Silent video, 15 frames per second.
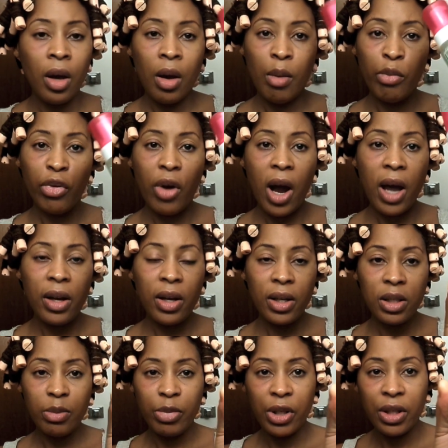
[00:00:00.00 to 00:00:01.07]

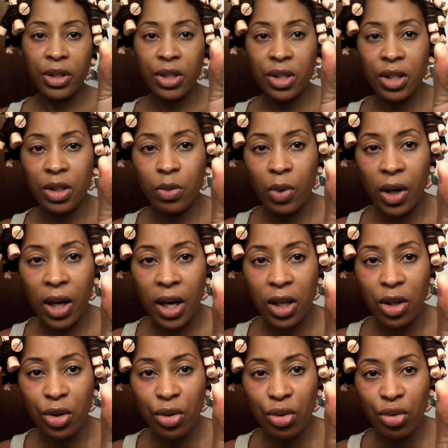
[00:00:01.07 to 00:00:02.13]
product, but this is what I
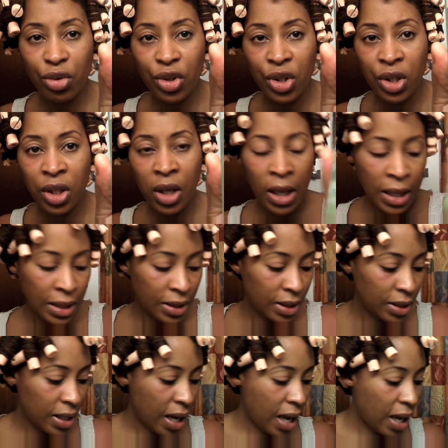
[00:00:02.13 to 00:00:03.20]
used
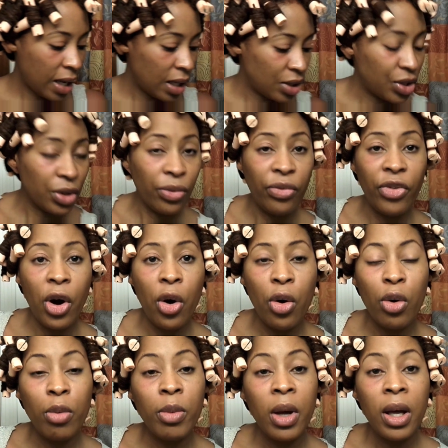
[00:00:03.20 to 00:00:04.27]
today. It's a
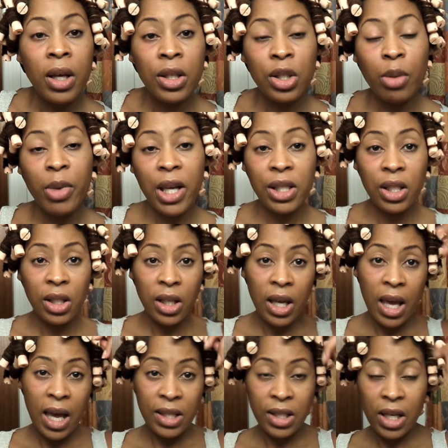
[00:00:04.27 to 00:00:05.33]
foam. So basically,
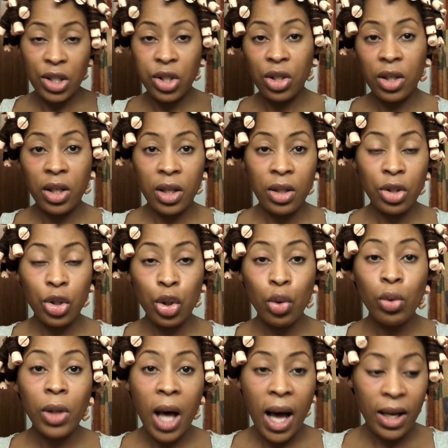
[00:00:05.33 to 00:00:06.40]
as I took
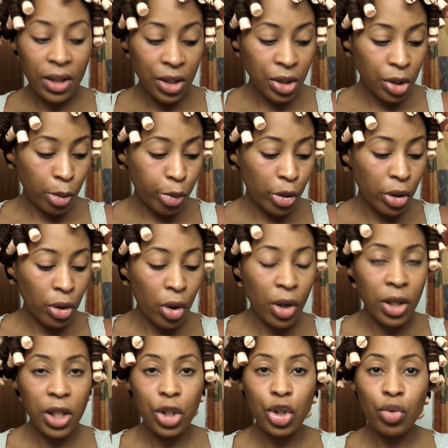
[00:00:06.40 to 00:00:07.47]
2 locks to put
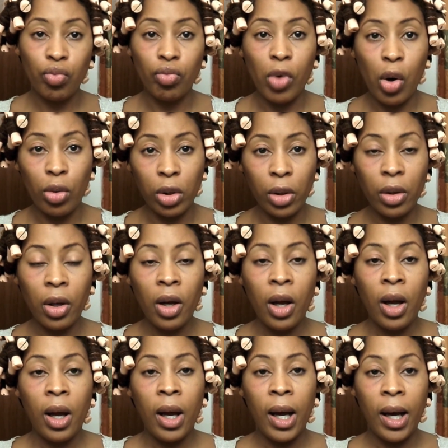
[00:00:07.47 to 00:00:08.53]
on each roller,
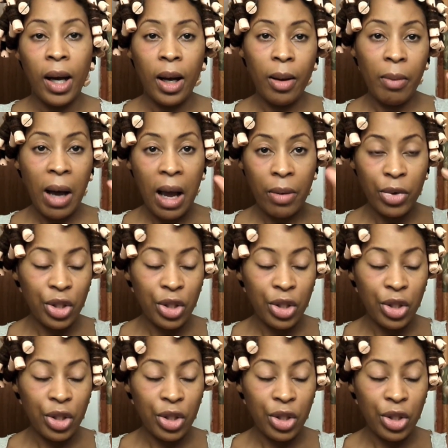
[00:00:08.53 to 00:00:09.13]
I would